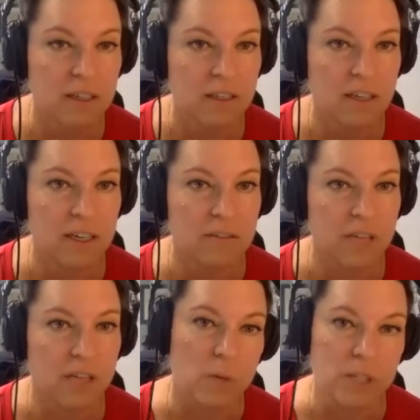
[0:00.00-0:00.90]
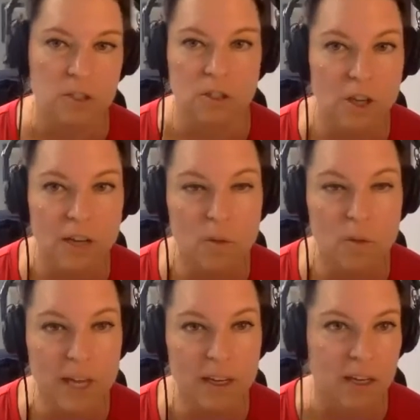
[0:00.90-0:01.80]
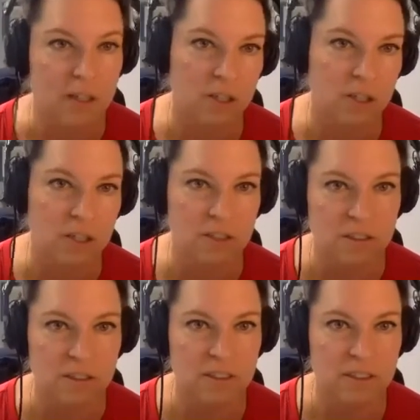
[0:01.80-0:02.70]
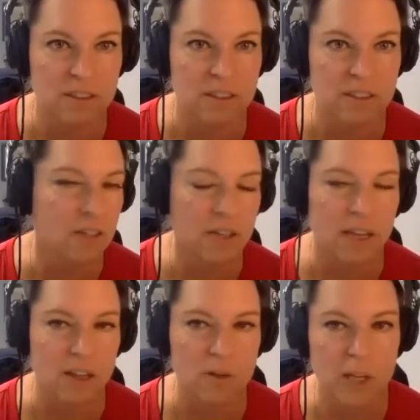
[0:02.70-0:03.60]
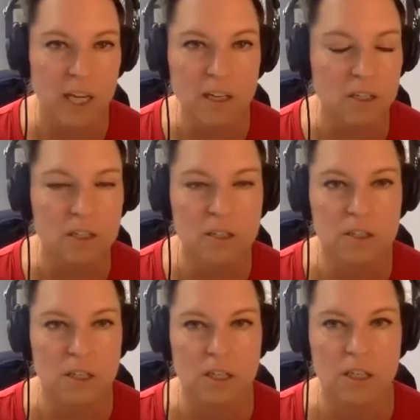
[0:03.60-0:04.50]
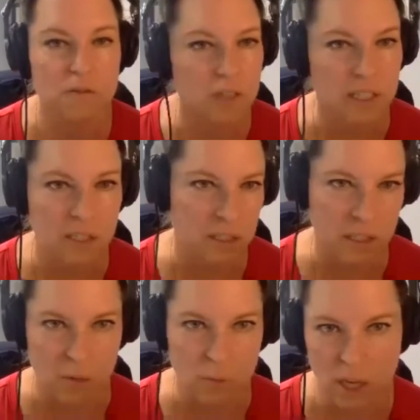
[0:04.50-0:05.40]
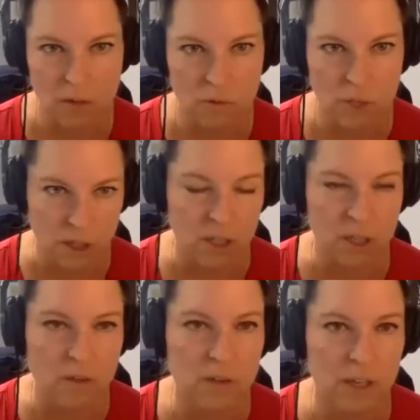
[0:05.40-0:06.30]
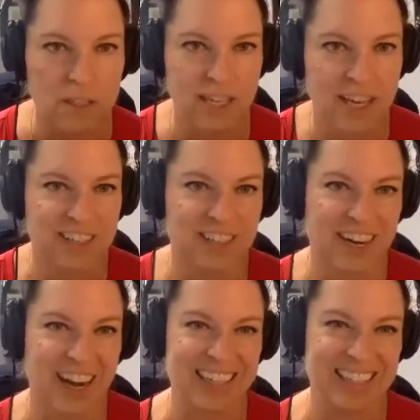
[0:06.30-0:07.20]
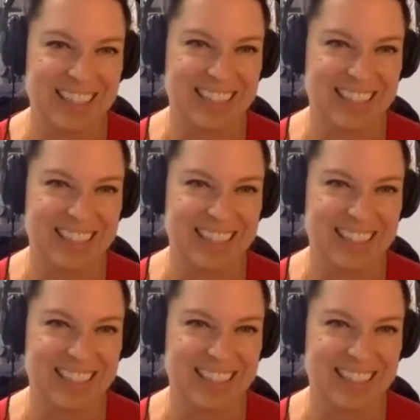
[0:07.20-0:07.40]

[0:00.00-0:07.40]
of like, make sure you have the blackout curtains. And it's like, okay, the blackout curtains aren't going to fix insomnia. We already know this, right?